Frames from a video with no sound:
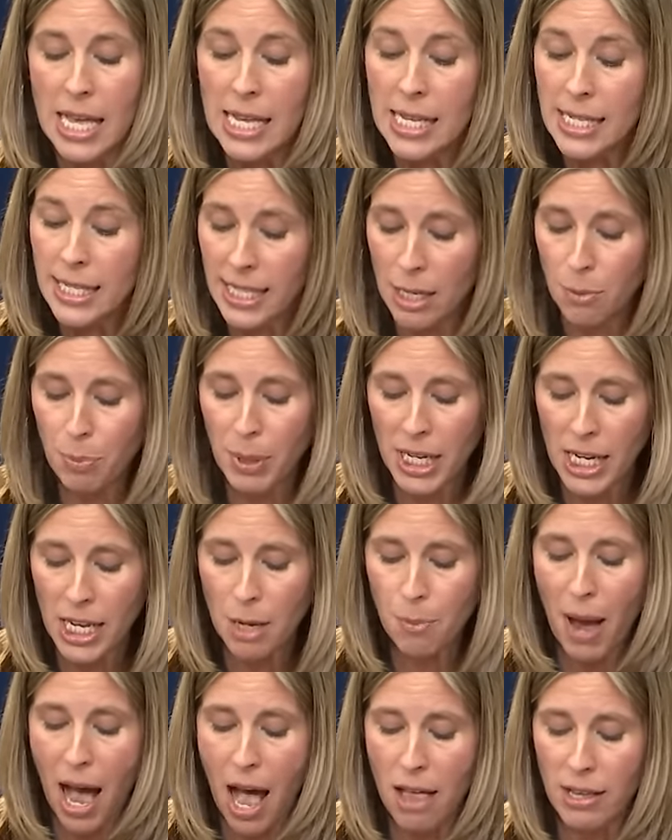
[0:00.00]
C P
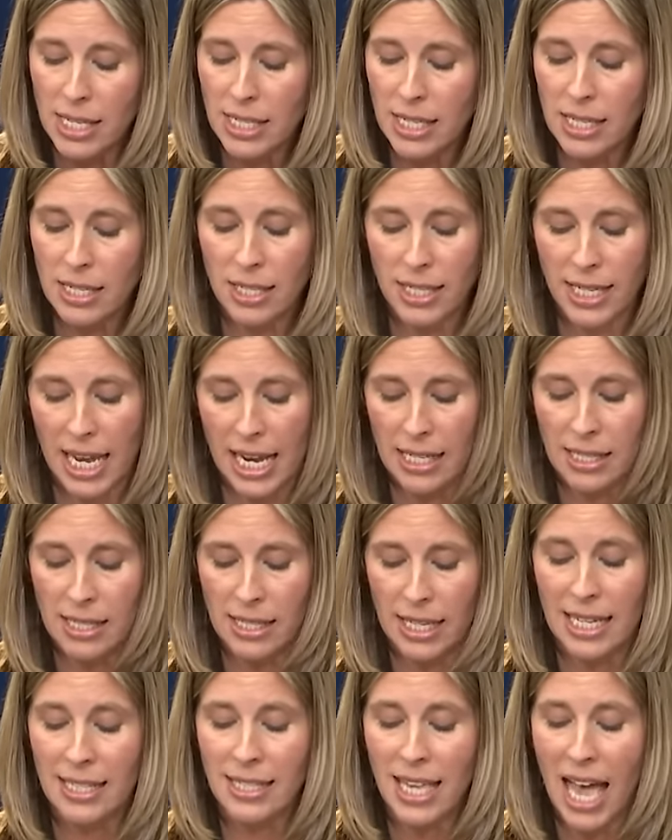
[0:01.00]
D policy
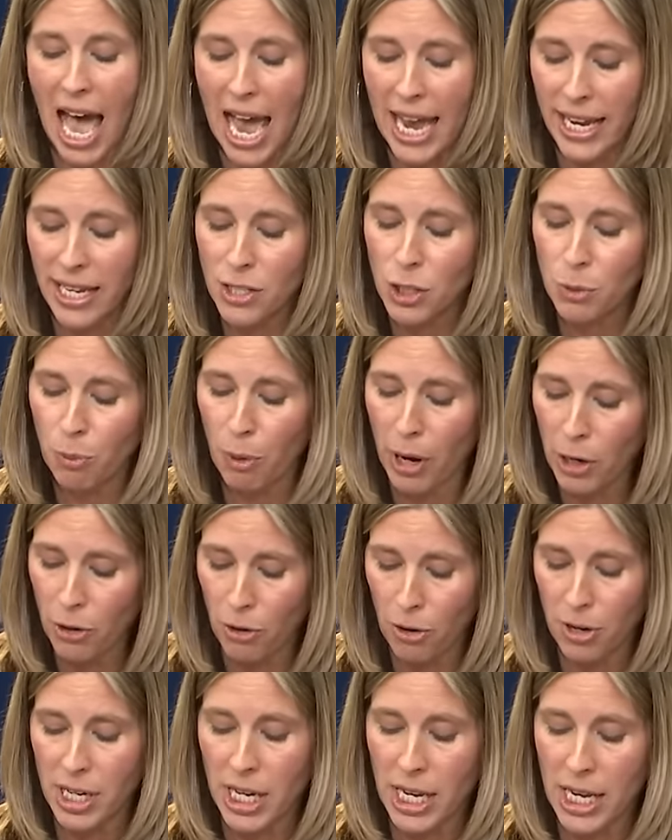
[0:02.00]
states its highest
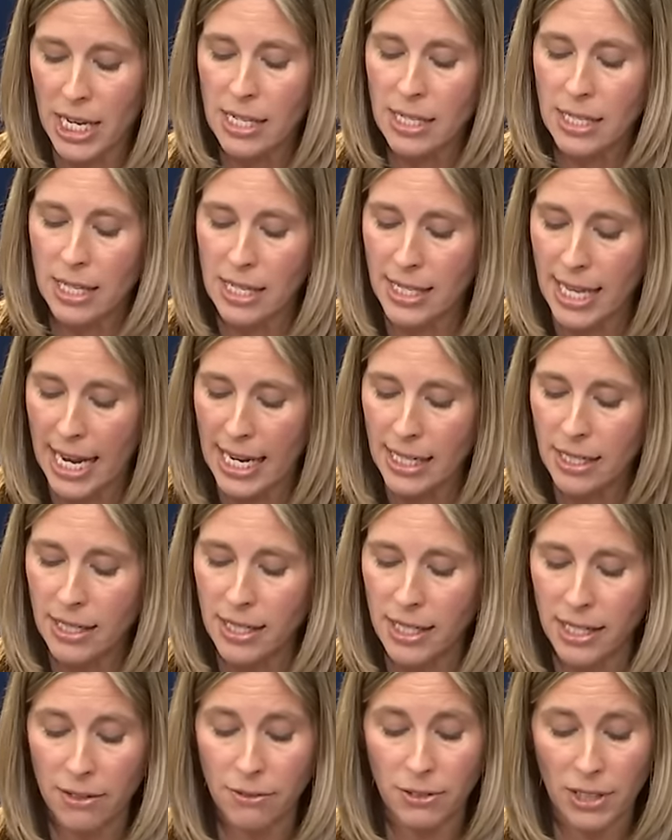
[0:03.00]
priority is the
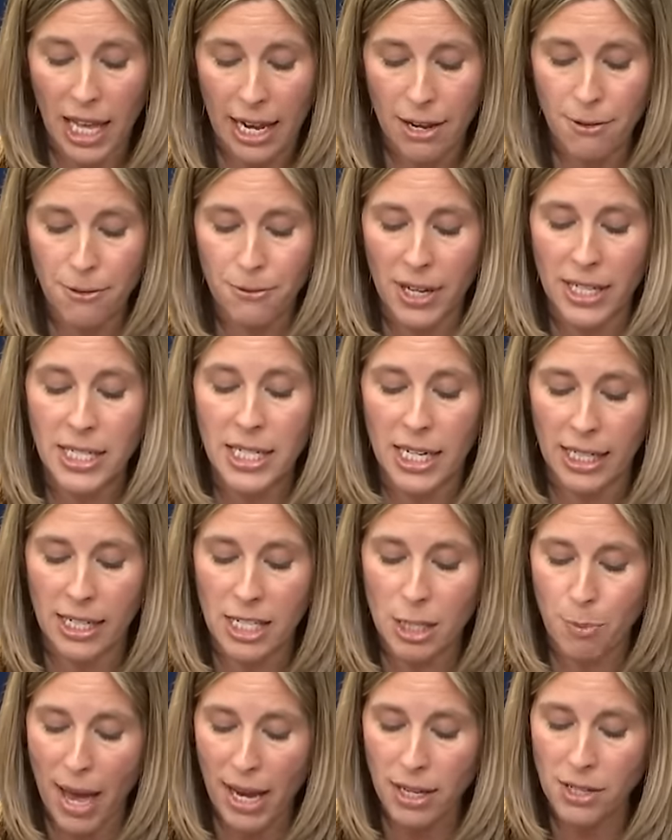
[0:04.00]
sanctity of life, and it
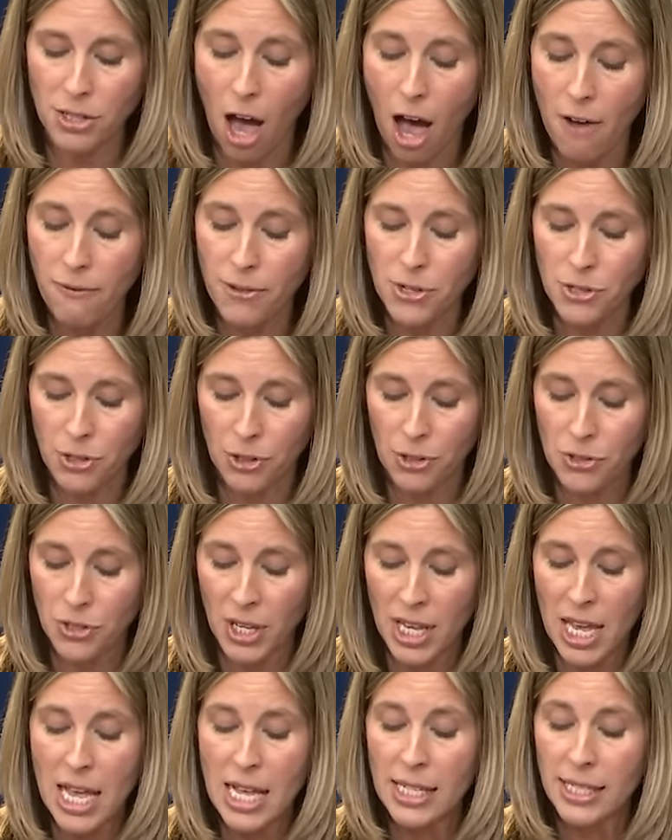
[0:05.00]
expects officers
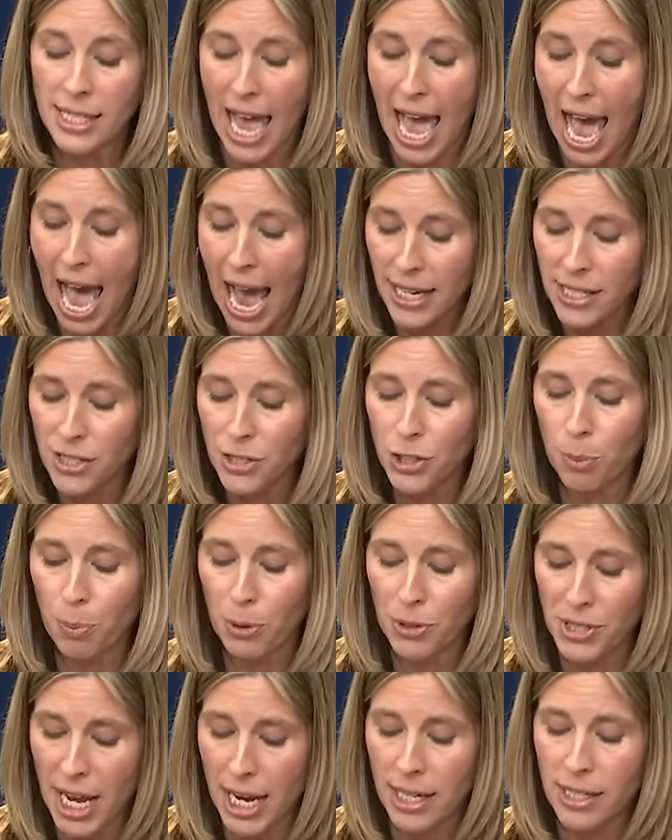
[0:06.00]
to act to
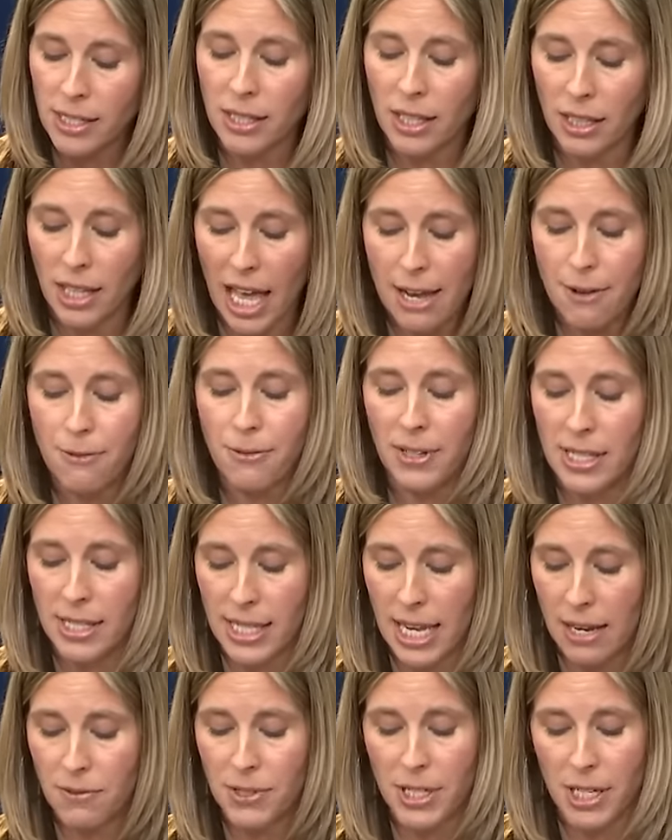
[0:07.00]
protect the life and
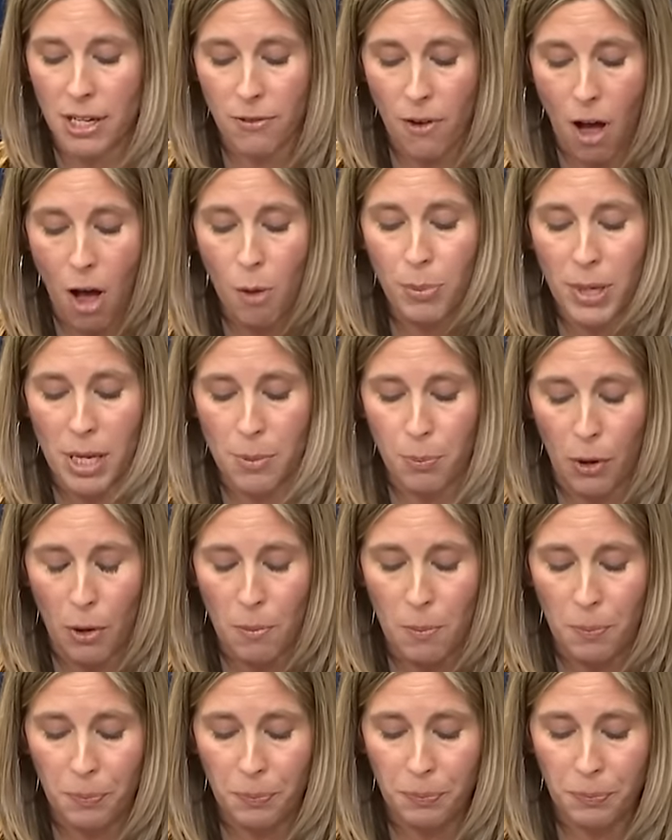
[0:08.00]
safety of all
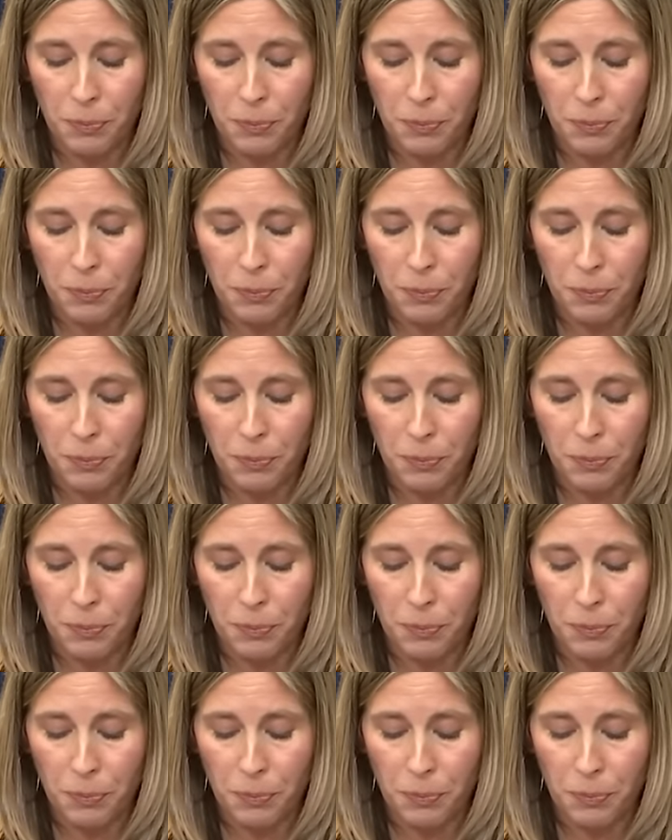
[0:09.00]
people.